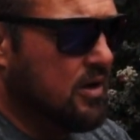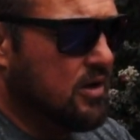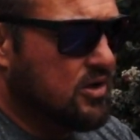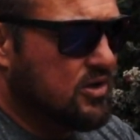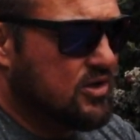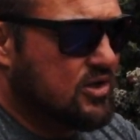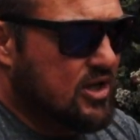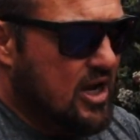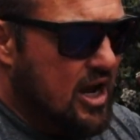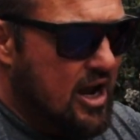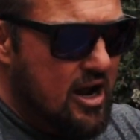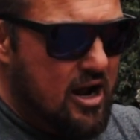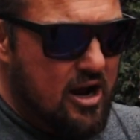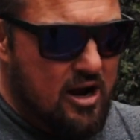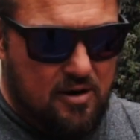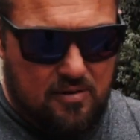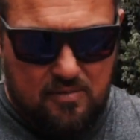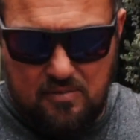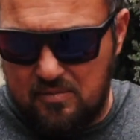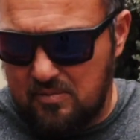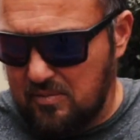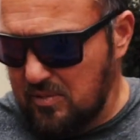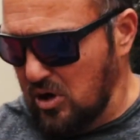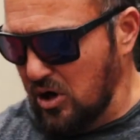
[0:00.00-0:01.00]
So
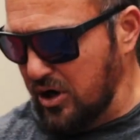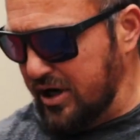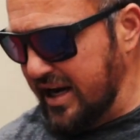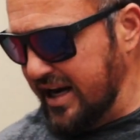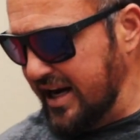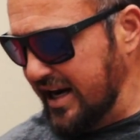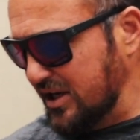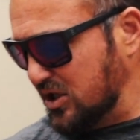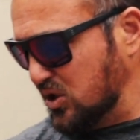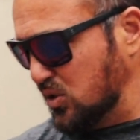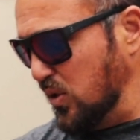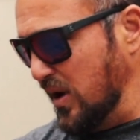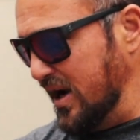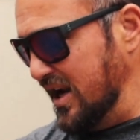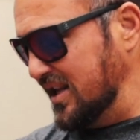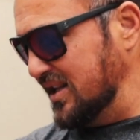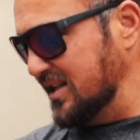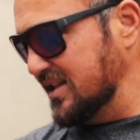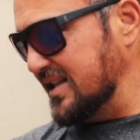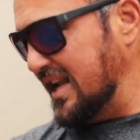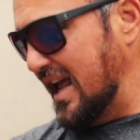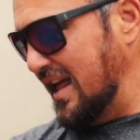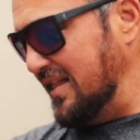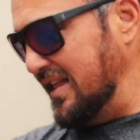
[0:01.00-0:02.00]
looking at
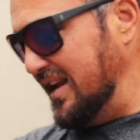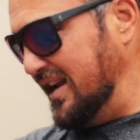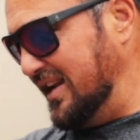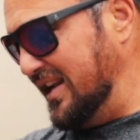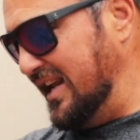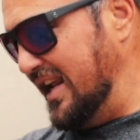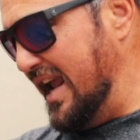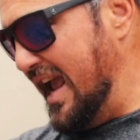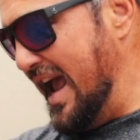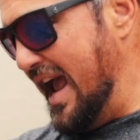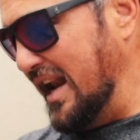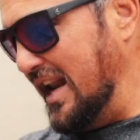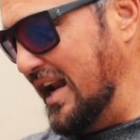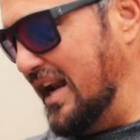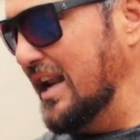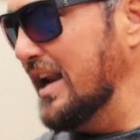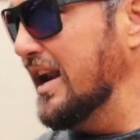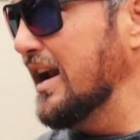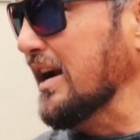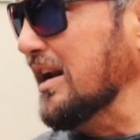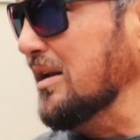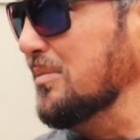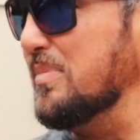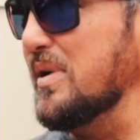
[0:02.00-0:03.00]
twins, I think he had a
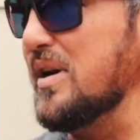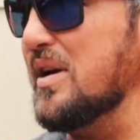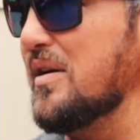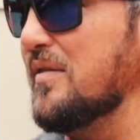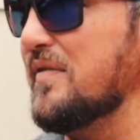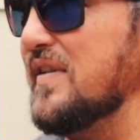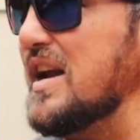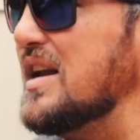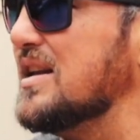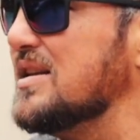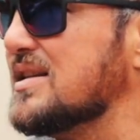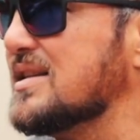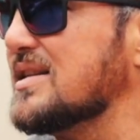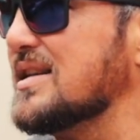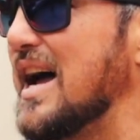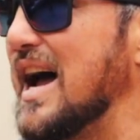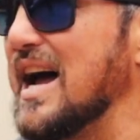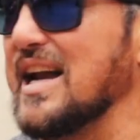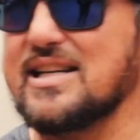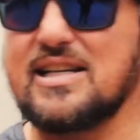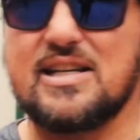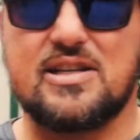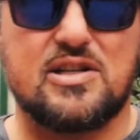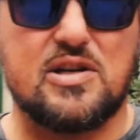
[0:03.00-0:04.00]
little bit of
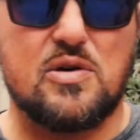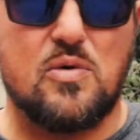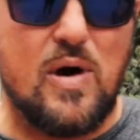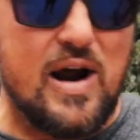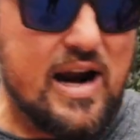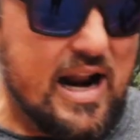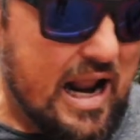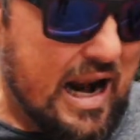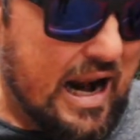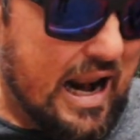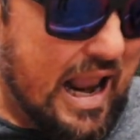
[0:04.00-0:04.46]
insight into what I